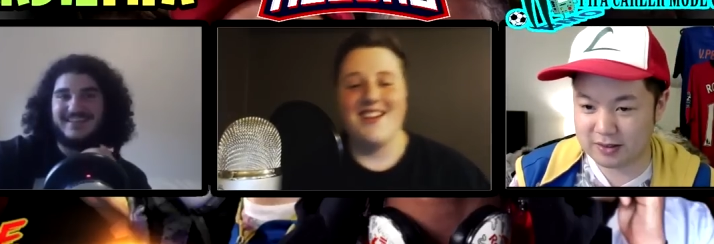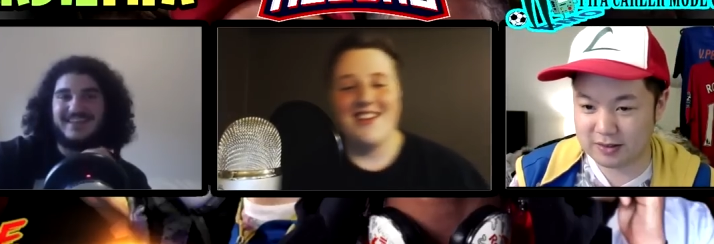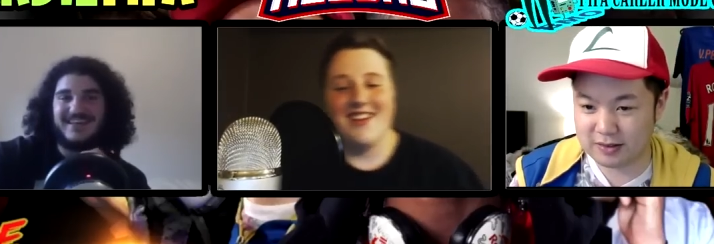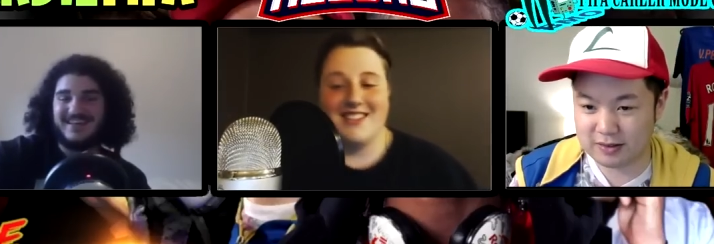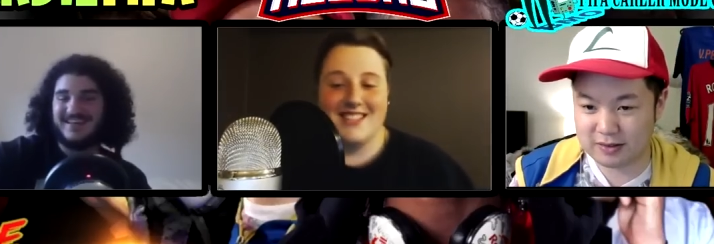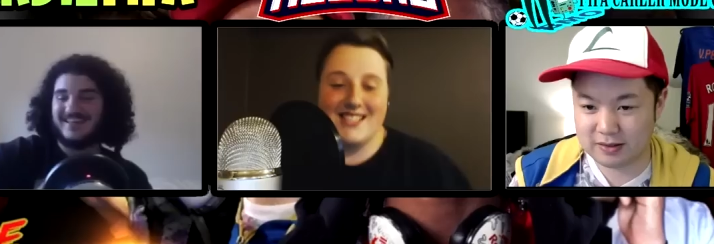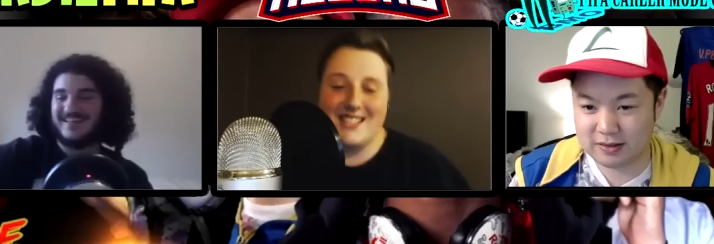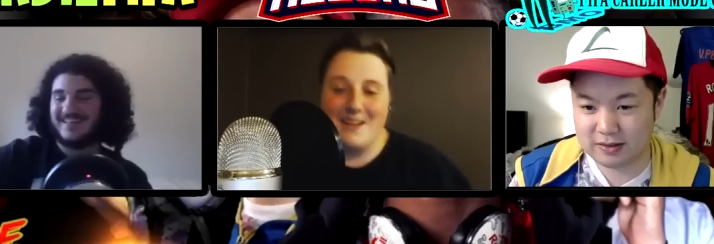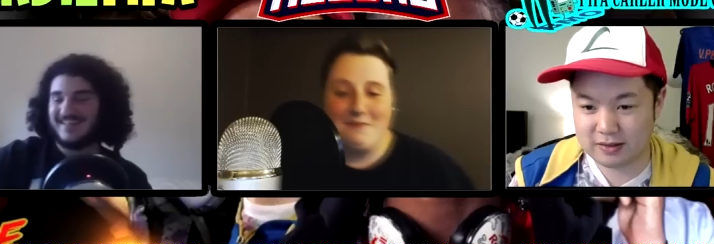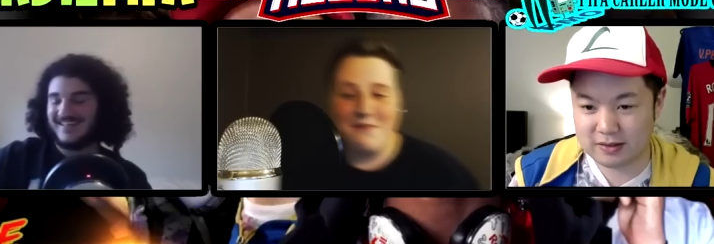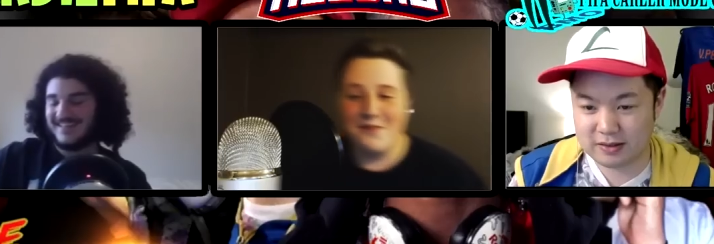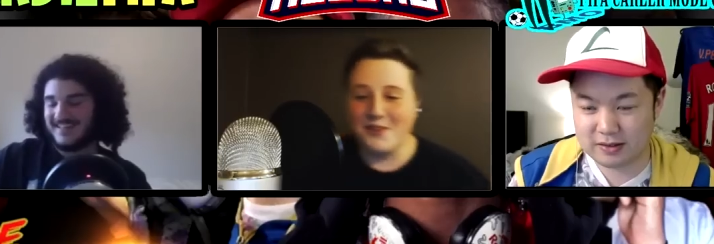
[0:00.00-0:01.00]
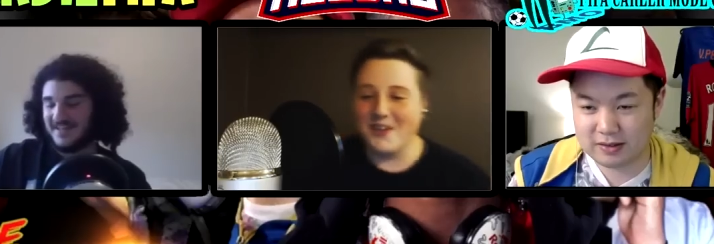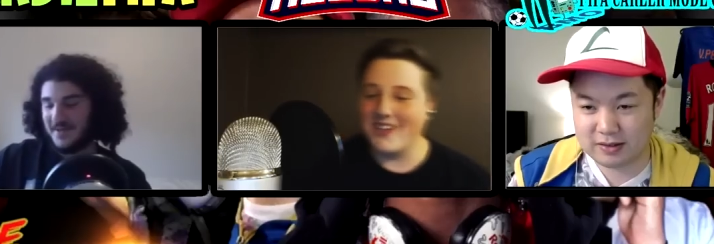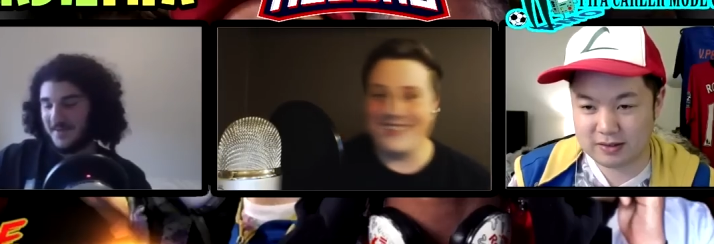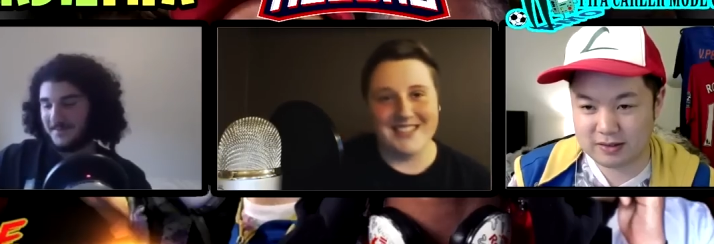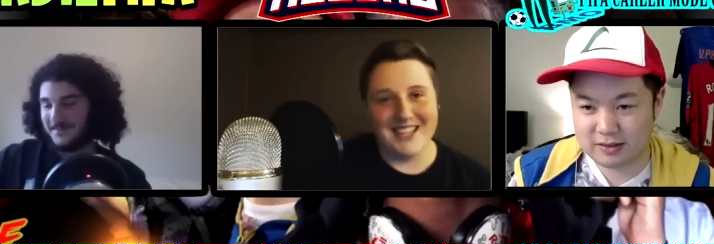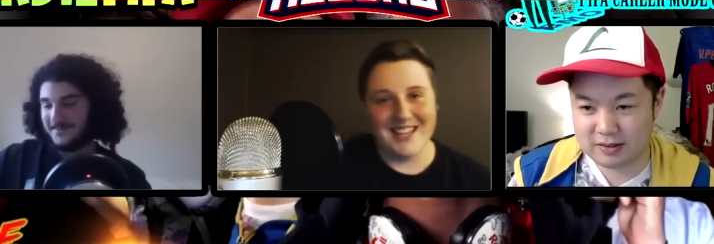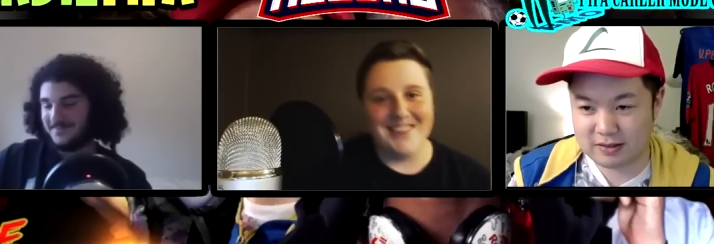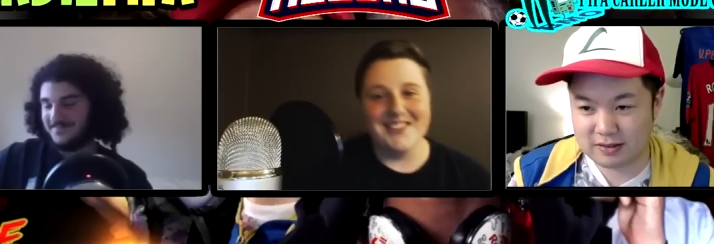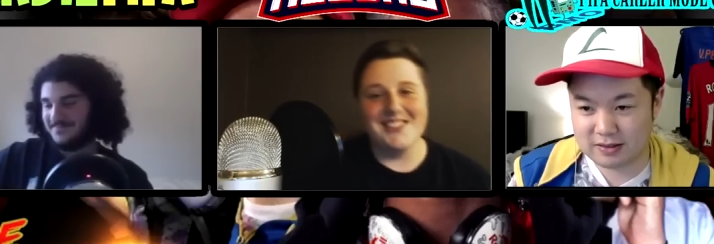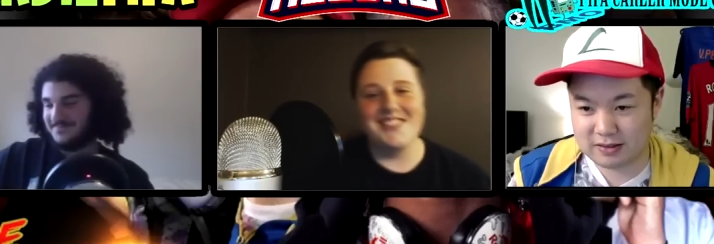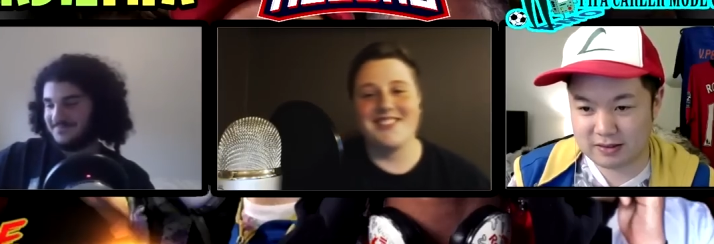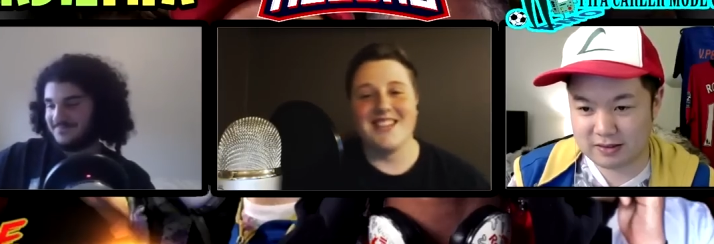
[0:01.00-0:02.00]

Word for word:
Speaker 1: As I said before, he's English,